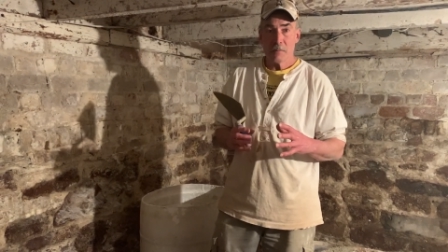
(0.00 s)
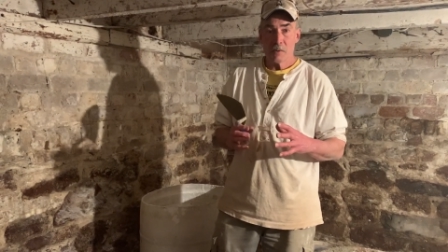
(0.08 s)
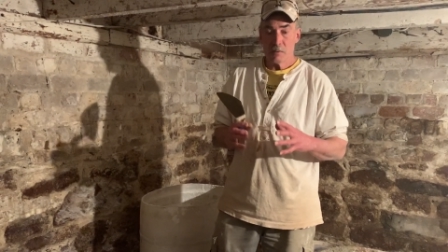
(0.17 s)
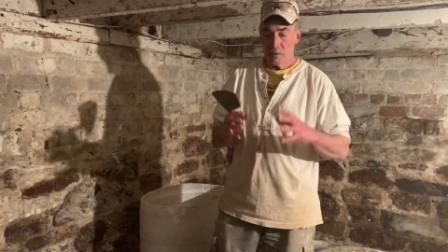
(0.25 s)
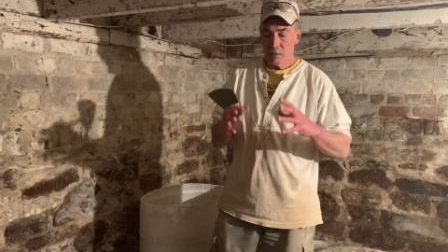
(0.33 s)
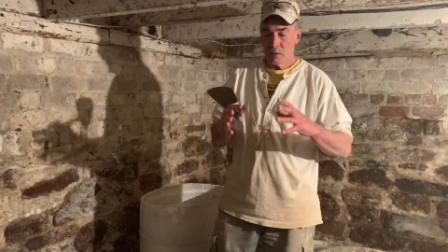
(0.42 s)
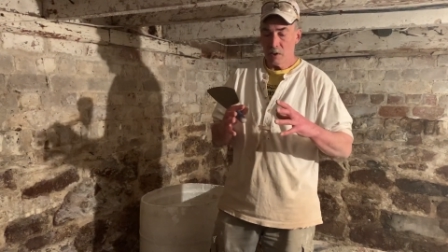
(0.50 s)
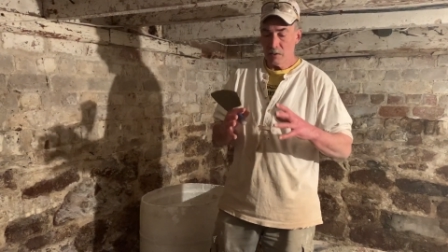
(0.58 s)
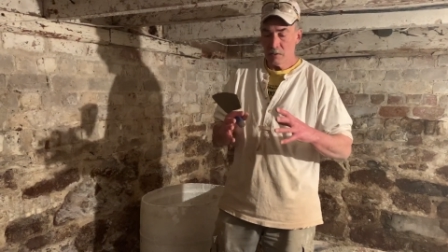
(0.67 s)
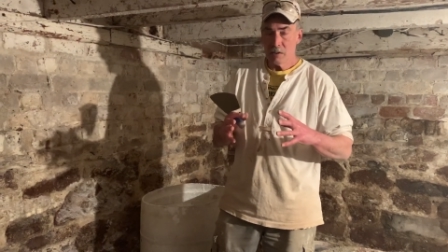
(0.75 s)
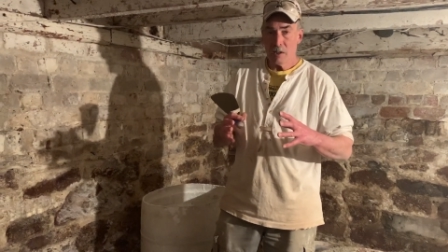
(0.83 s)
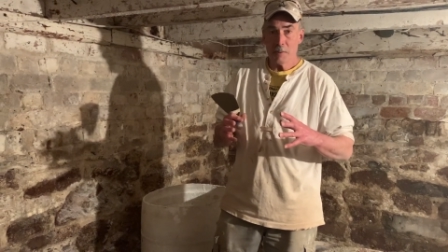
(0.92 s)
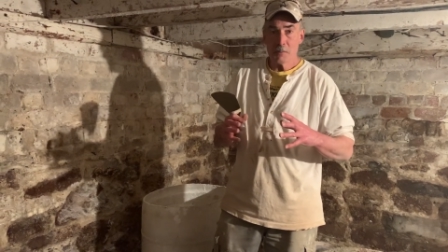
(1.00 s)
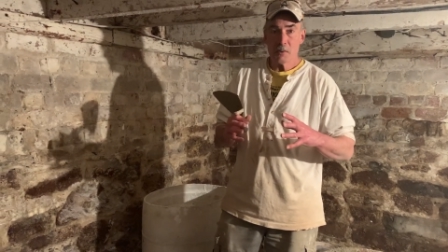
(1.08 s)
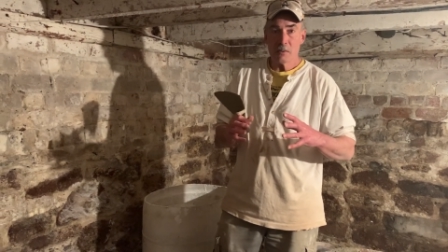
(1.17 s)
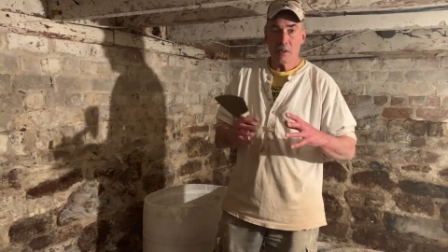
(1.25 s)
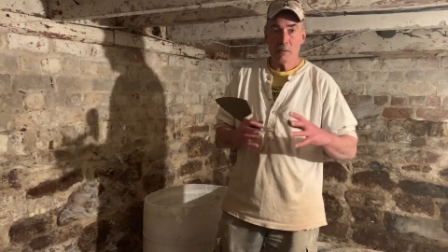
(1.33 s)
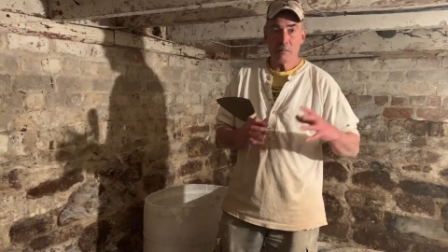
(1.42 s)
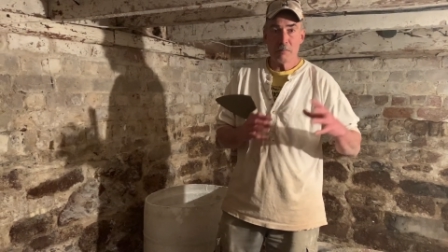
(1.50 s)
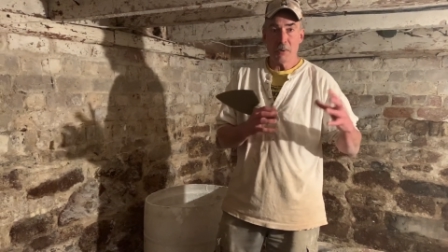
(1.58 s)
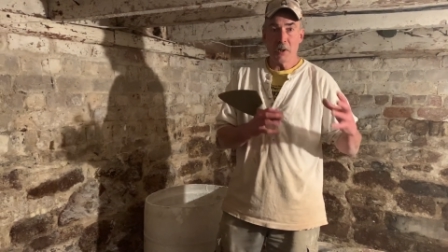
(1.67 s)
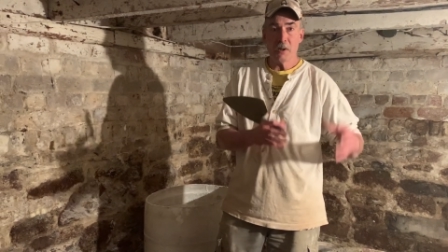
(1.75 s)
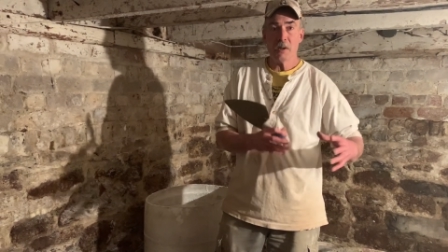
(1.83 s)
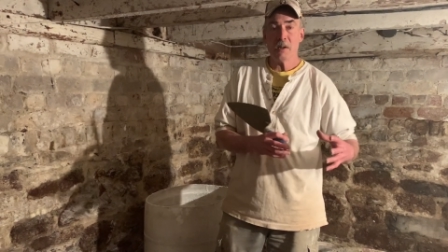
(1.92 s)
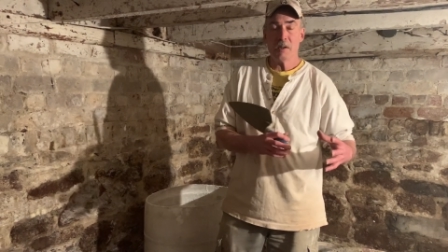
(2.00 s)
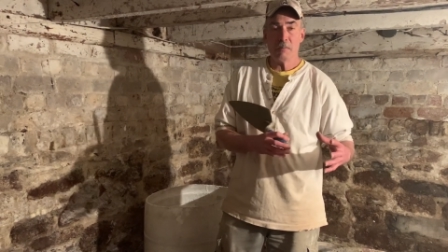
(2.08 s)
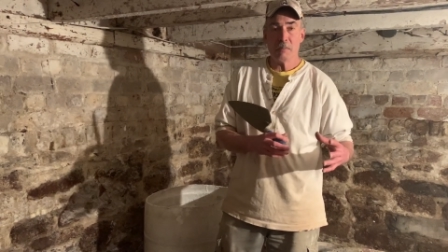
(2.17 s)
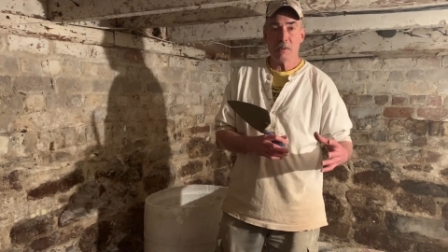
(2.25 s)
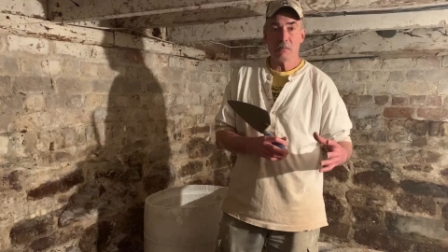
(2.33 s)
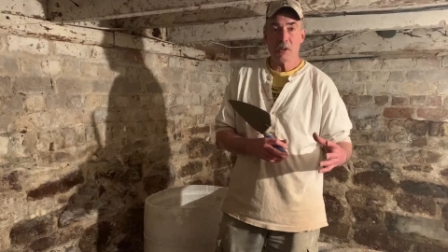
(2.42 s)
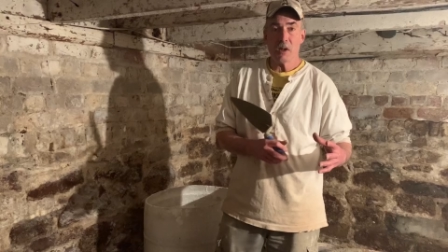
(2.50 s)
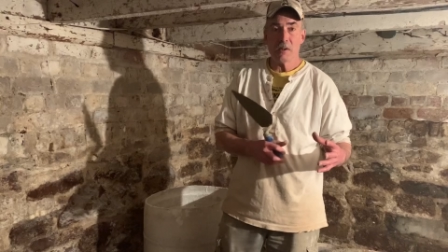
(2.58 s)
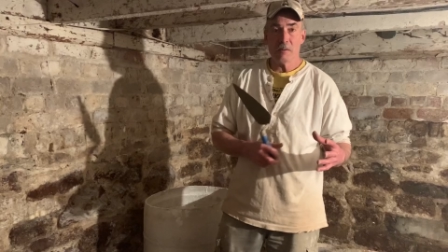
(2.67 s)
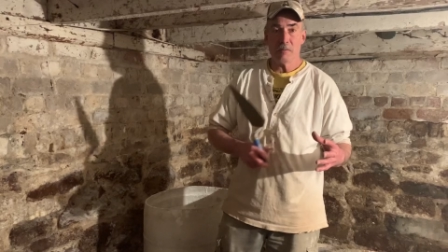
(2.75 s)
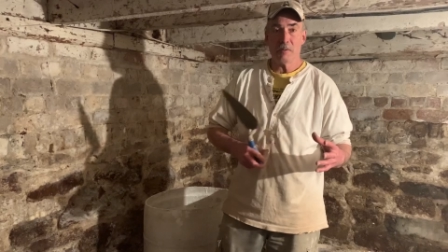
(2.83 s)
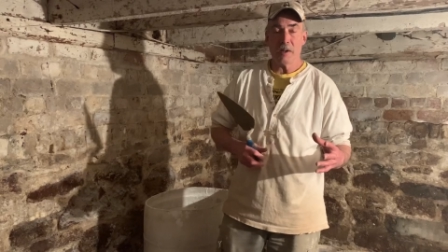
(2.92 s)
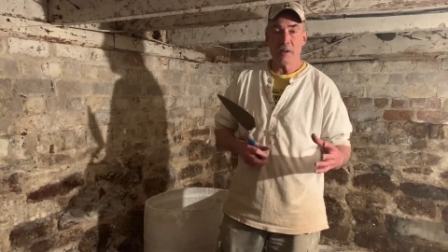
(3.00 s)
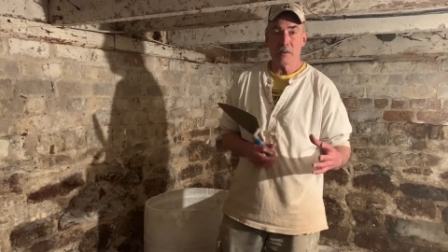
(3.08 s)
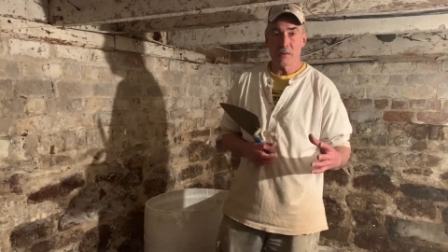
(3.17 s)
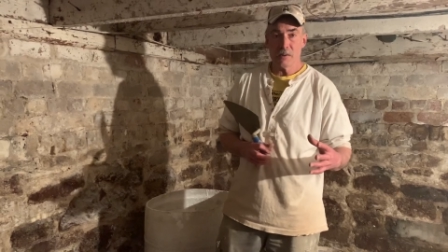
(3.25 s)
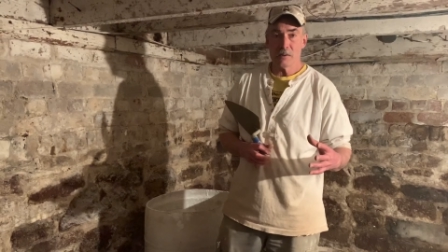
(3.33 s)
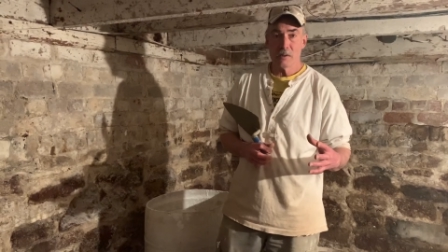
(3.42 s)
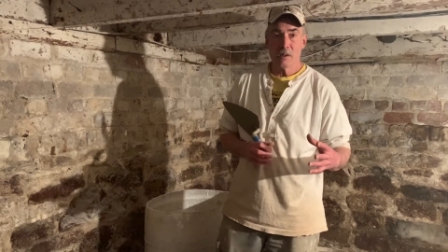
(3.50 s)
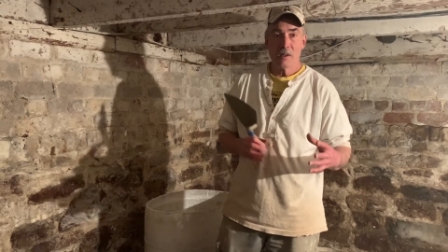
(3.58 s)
So just chunks of limestone, they would burn it in big giant fires,